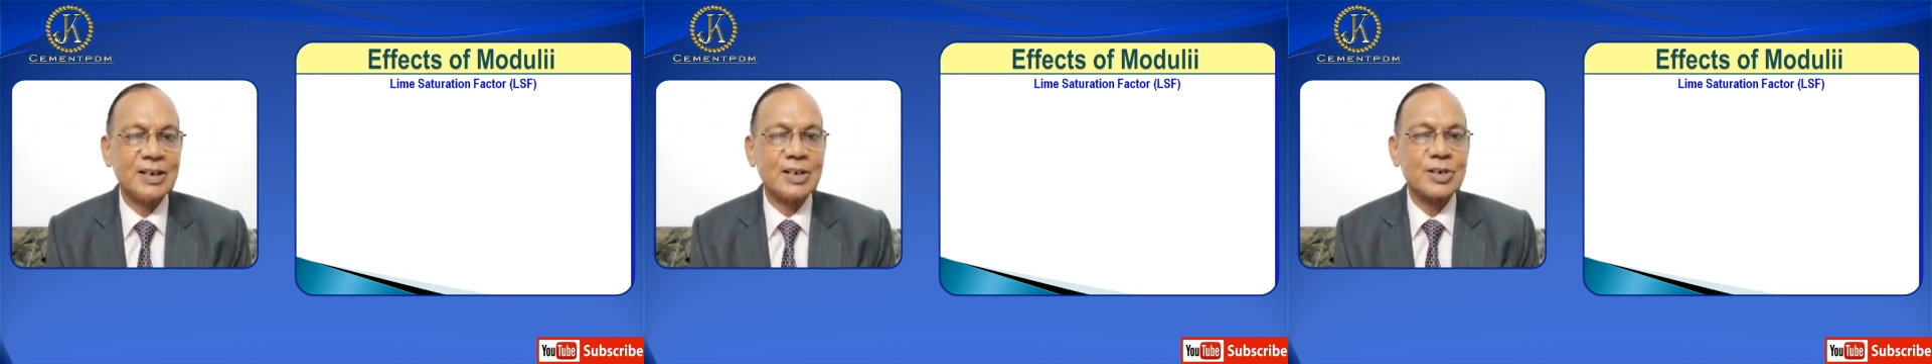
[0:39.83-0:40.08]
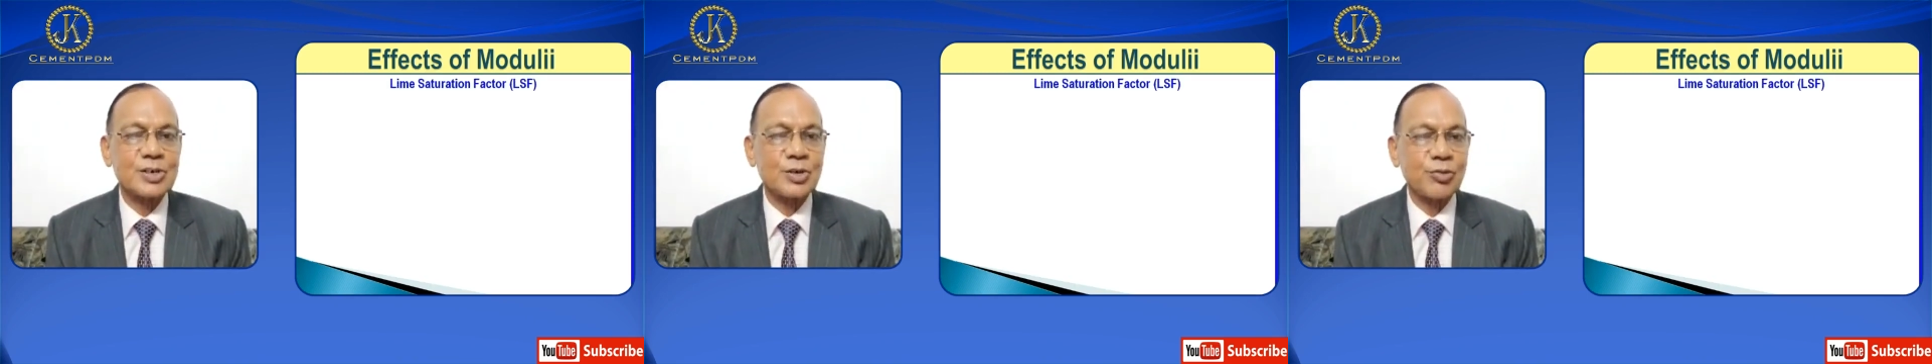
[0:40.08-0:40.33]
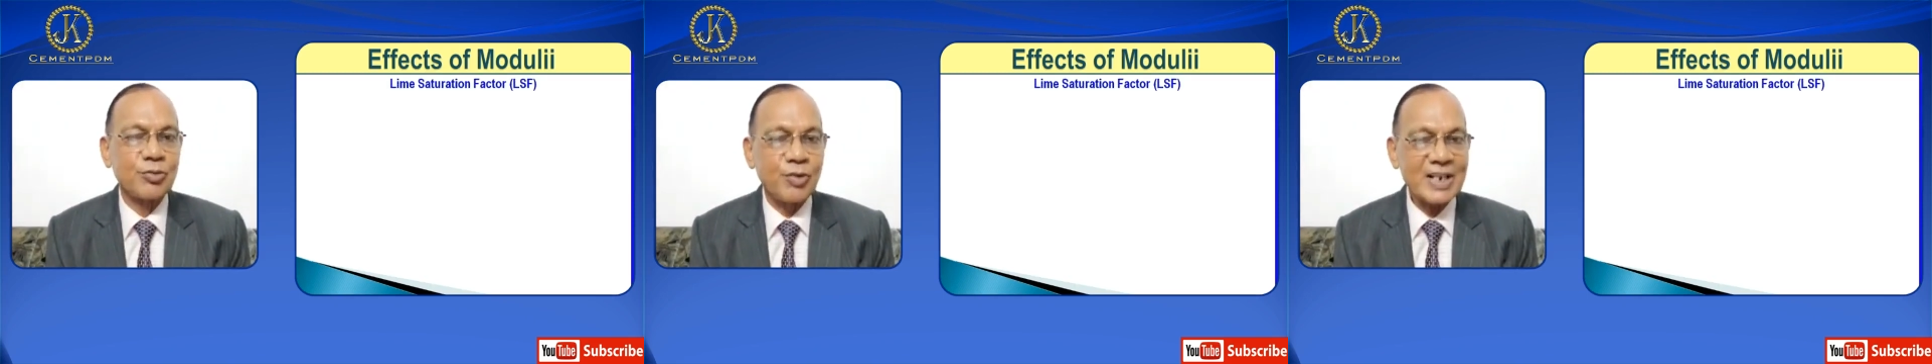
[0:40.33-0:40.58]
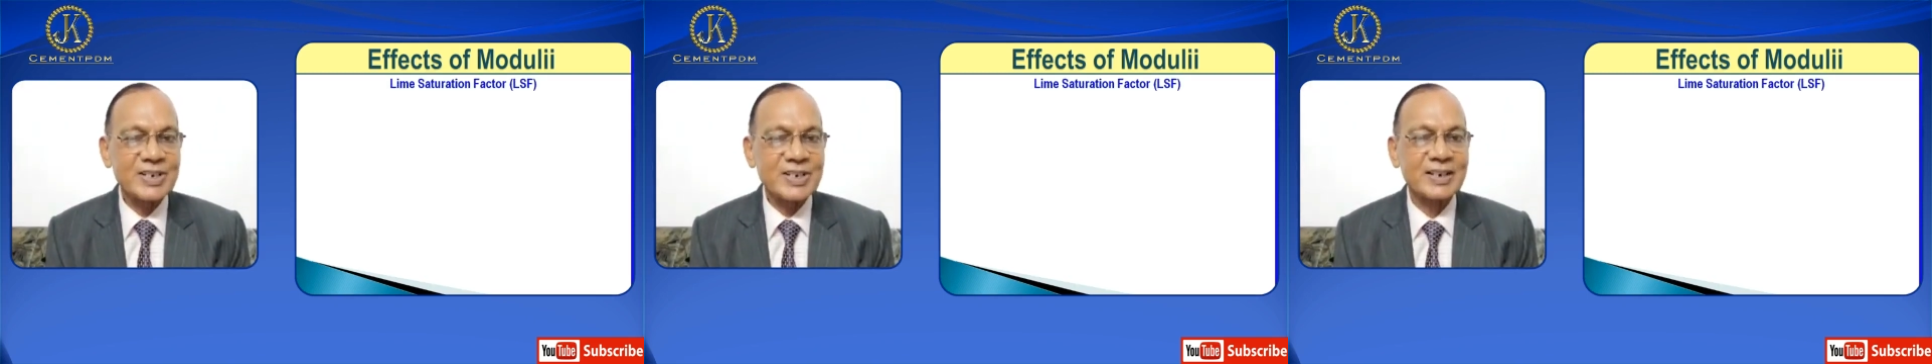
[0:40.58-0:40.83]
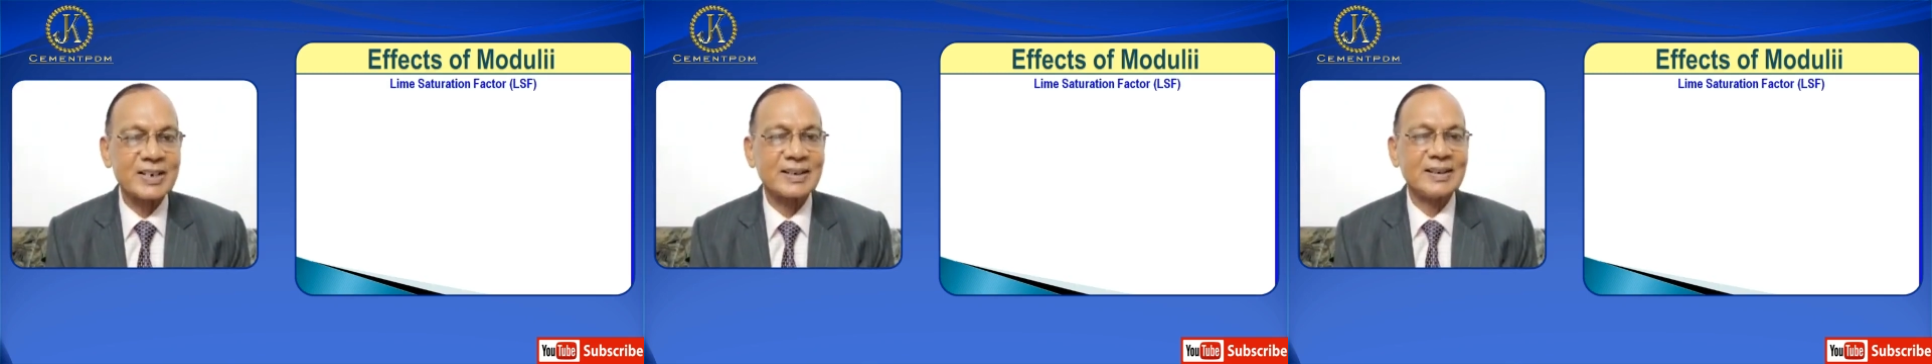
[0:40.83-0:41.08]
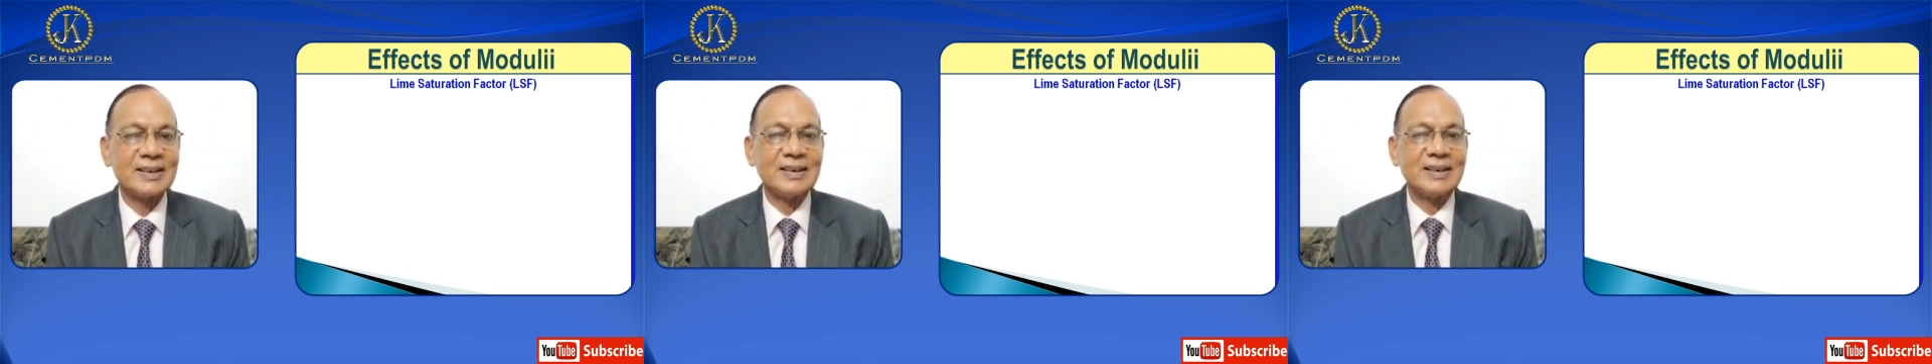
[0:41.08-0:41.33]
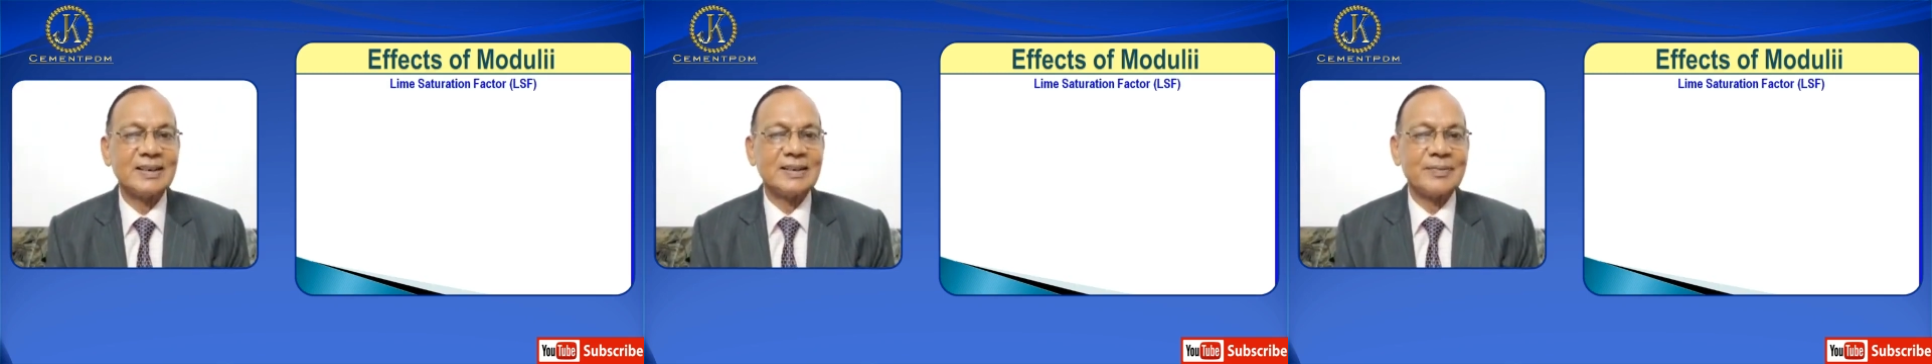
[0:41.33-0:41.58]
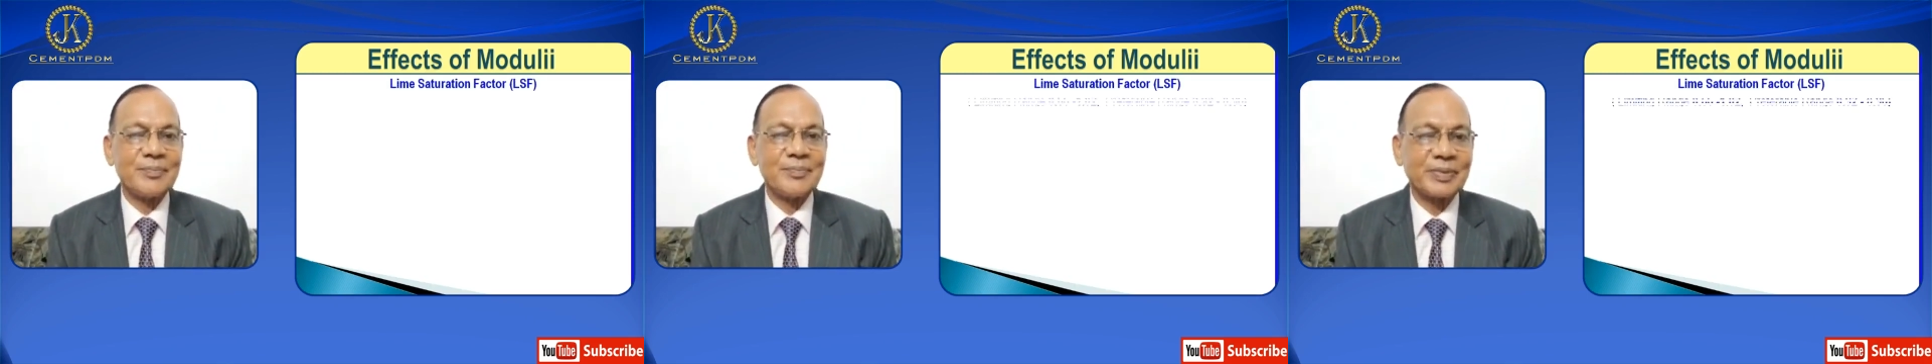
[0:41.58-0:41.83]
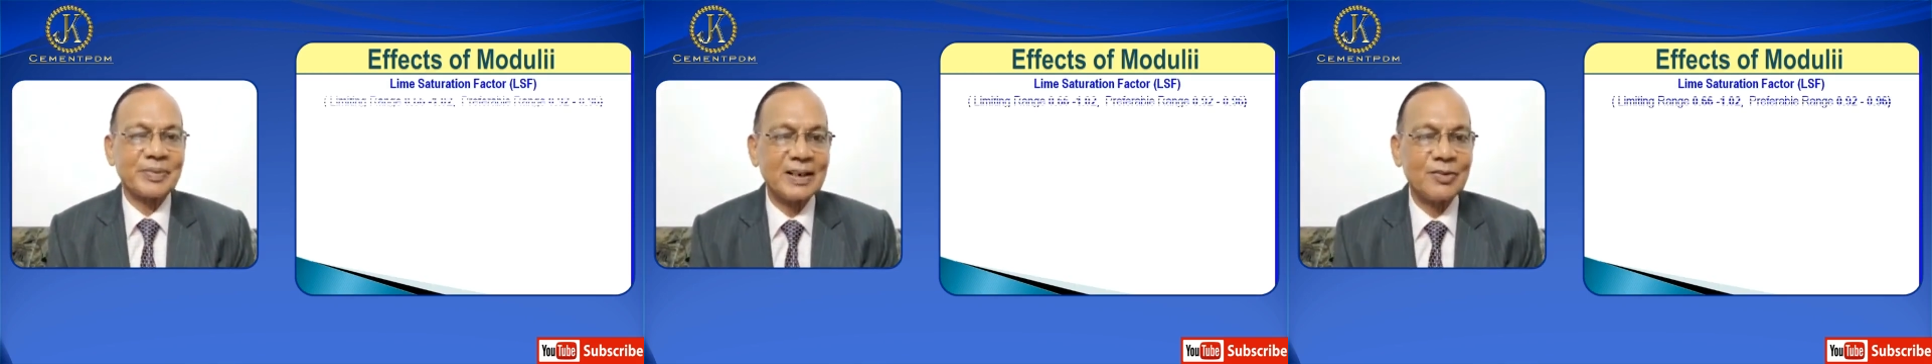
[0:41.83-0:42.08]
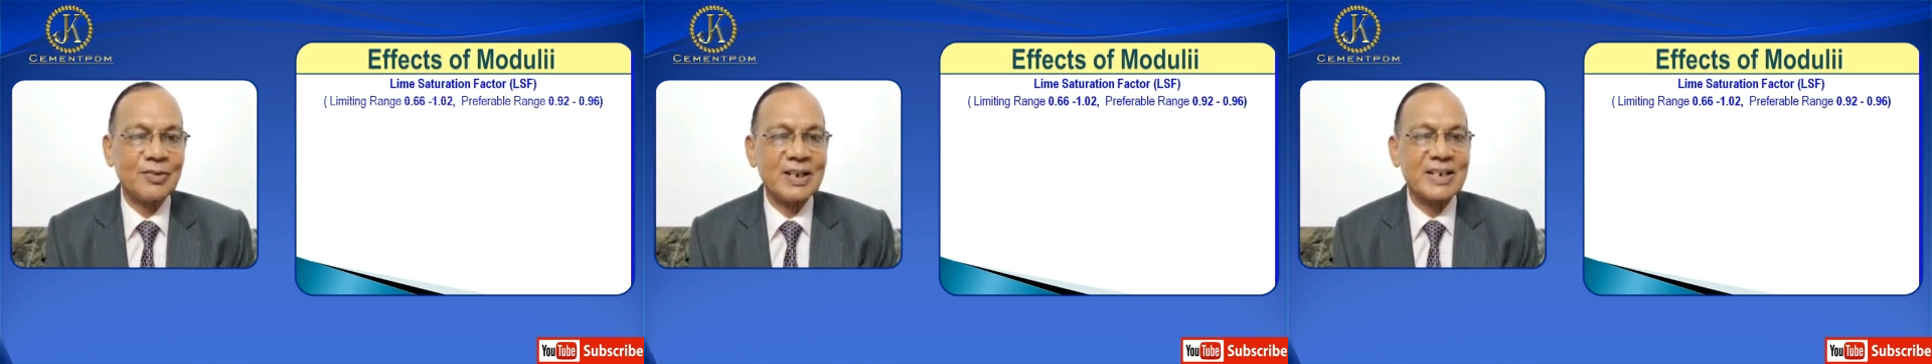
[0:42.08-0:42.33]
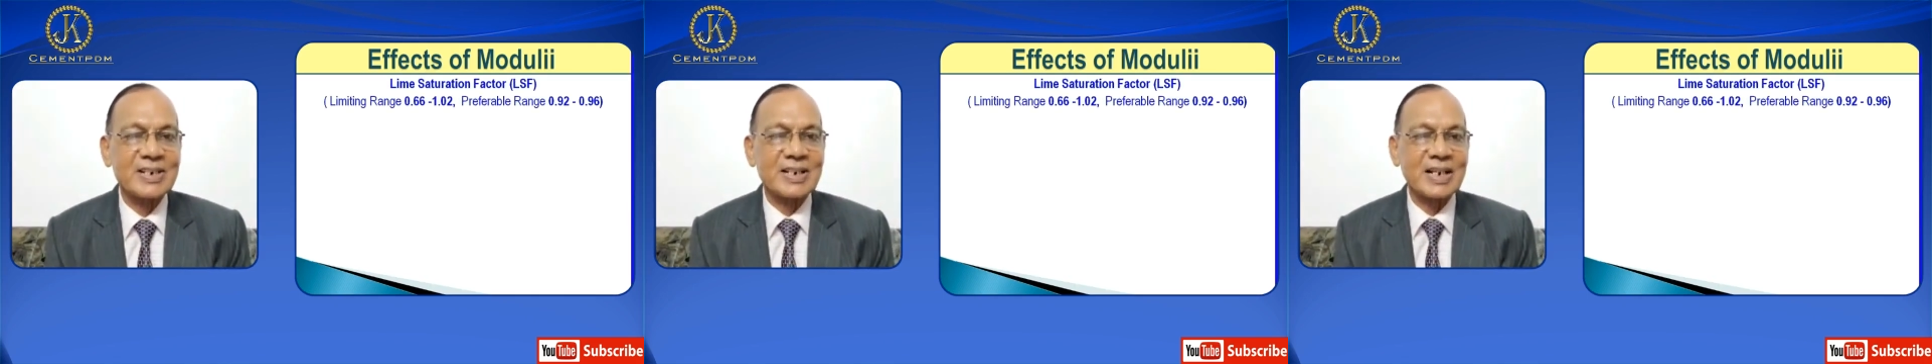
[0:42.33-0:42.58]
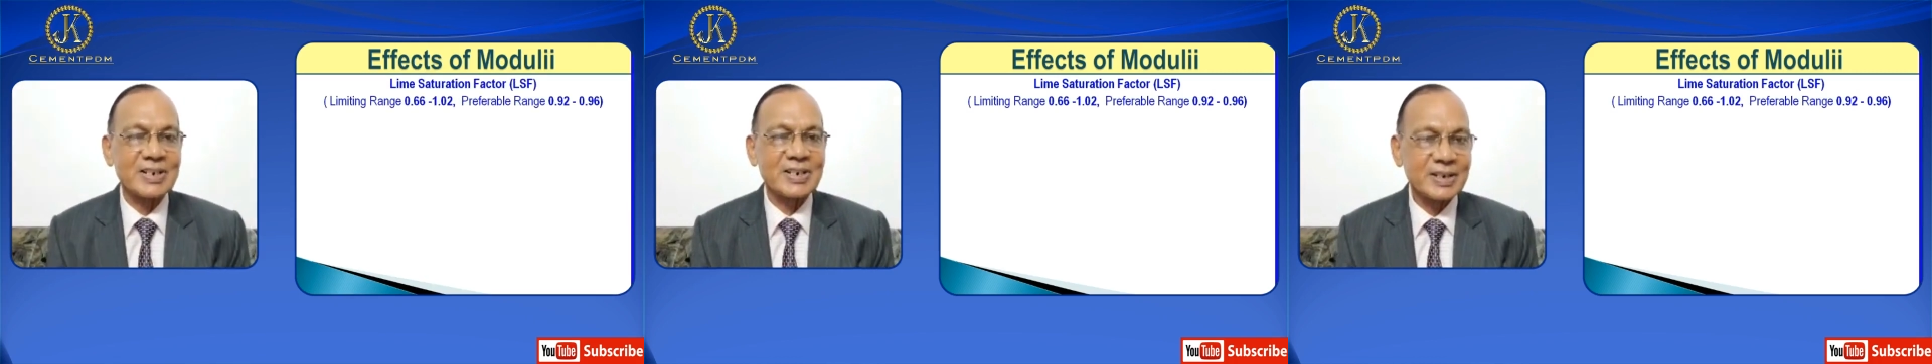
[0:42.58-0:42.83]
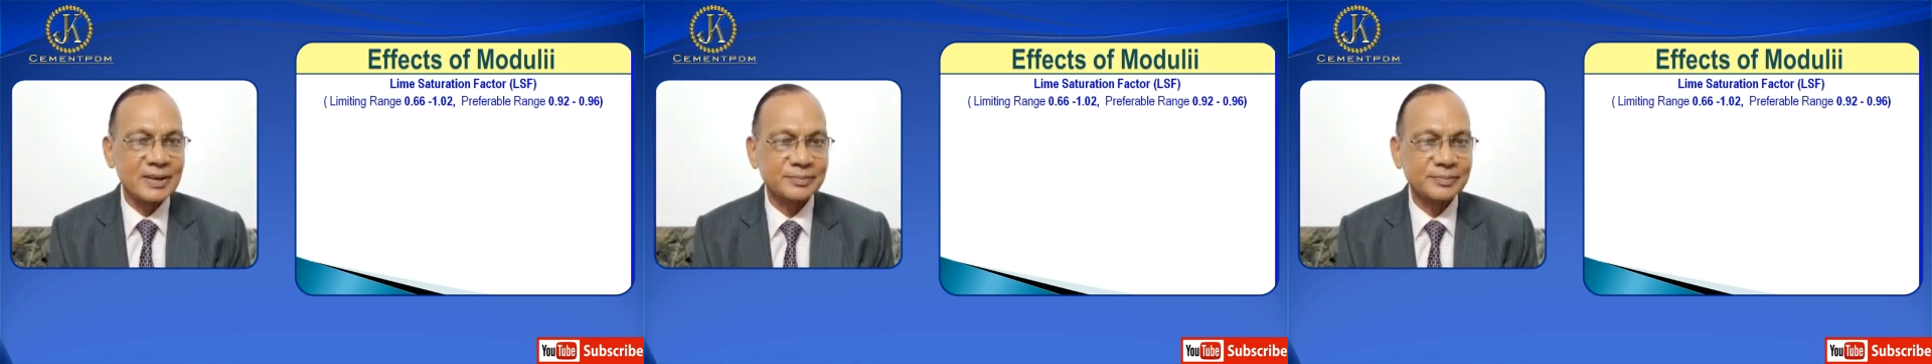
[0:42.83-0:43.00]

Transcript: So first, we'll discuss